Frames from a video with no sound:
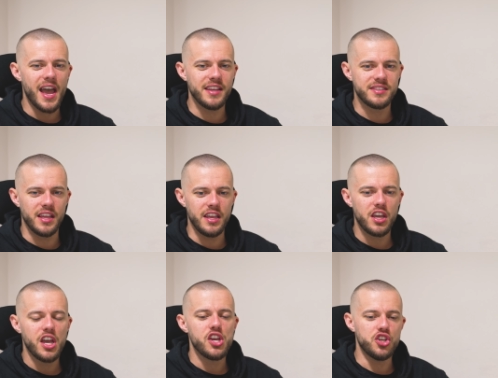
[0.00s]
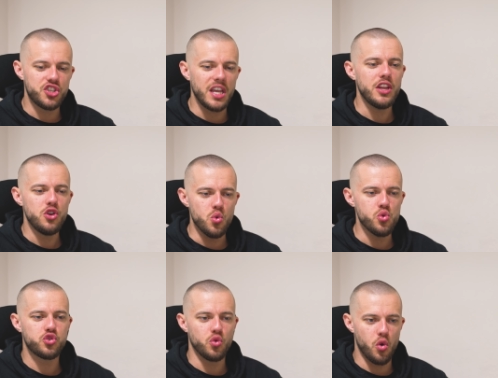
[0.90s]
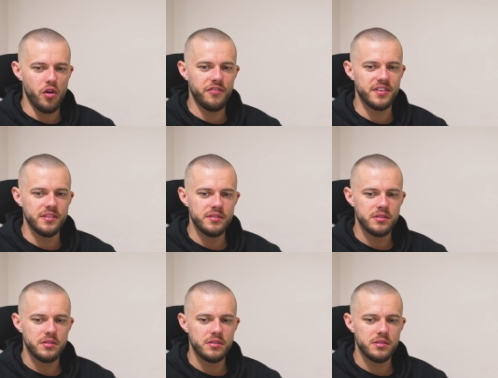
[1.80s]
is like you say no so often